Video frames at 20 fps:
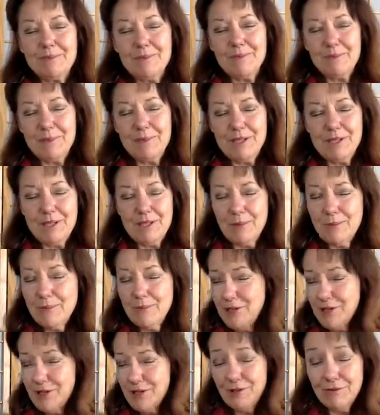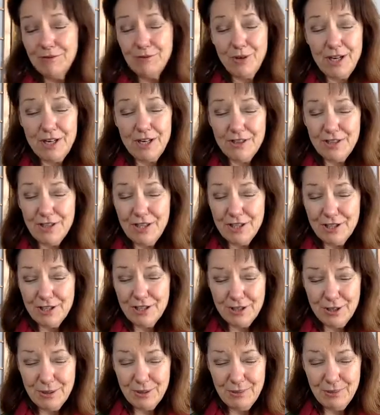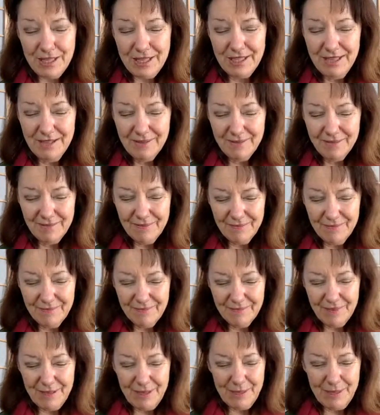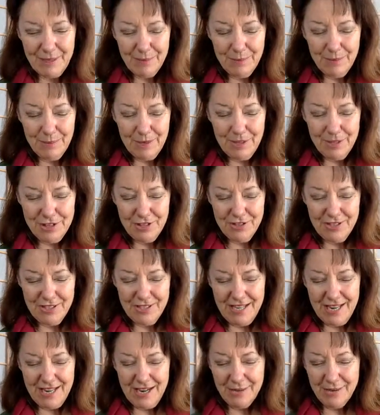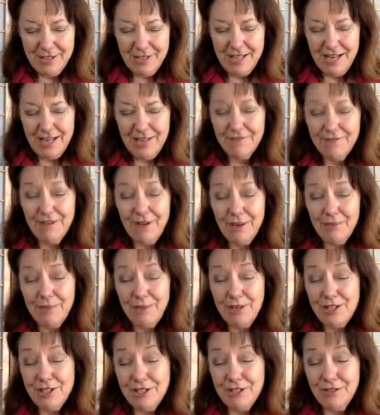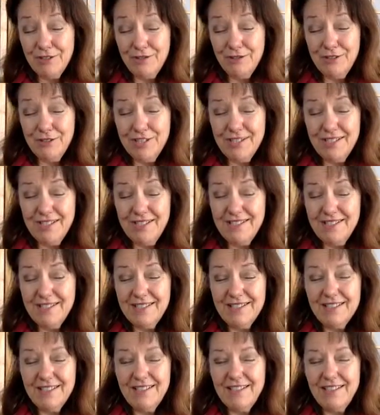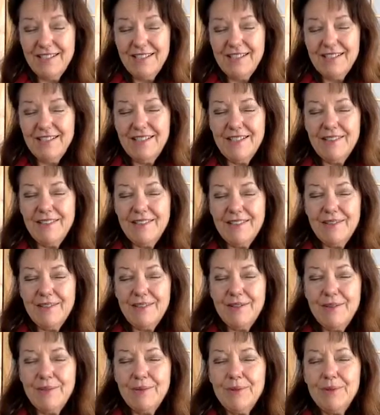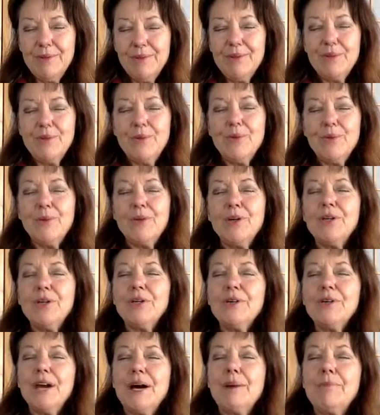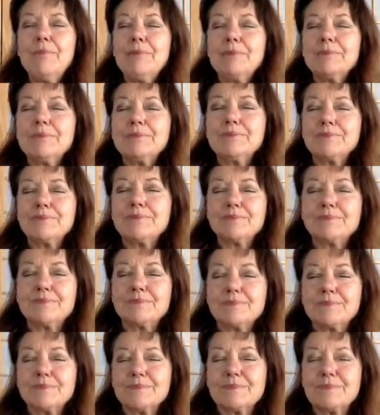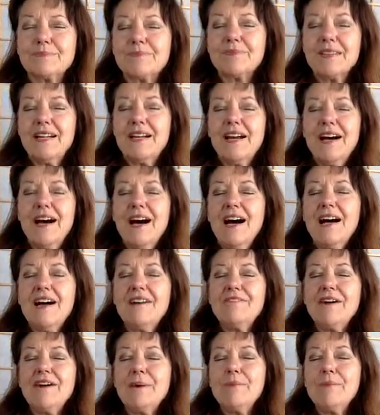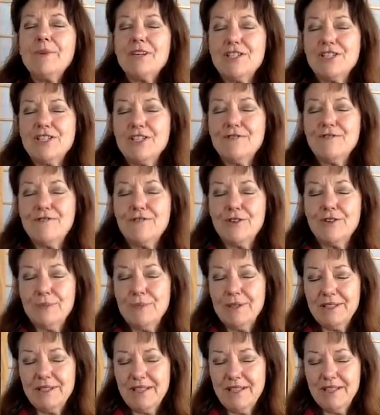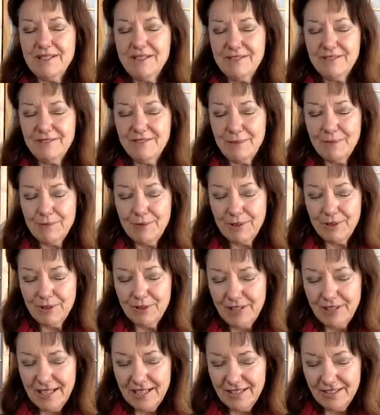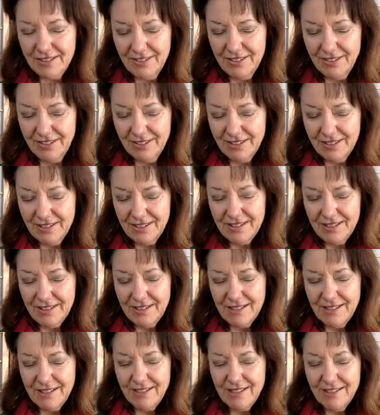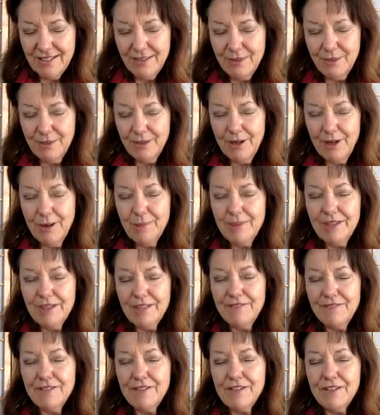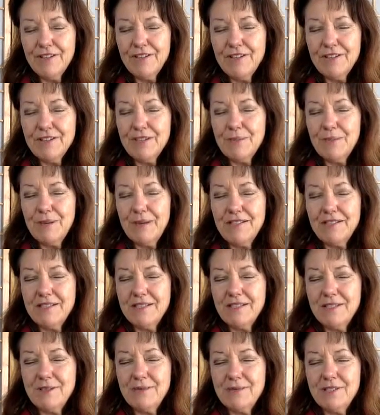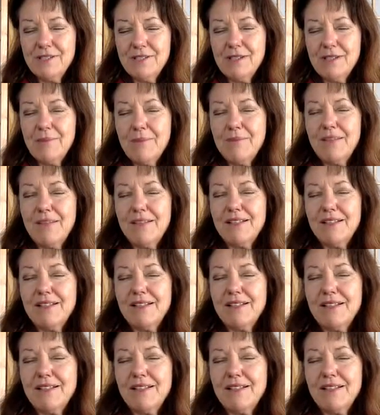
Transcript: presumption of way things should be, and pressures and outside vibrational forces. We're going to order up a high vibration formula from the Creator that will come in and fill these spaces with something